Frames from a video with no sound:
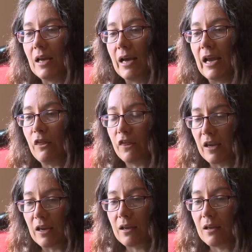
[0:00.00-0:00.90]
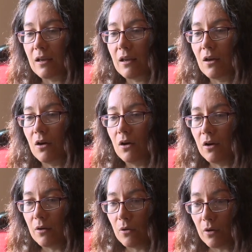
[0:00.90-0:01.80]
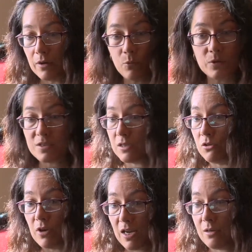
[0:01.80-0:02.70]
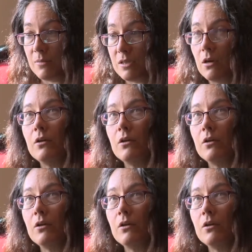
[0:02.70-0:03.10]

I think it was a unanimous,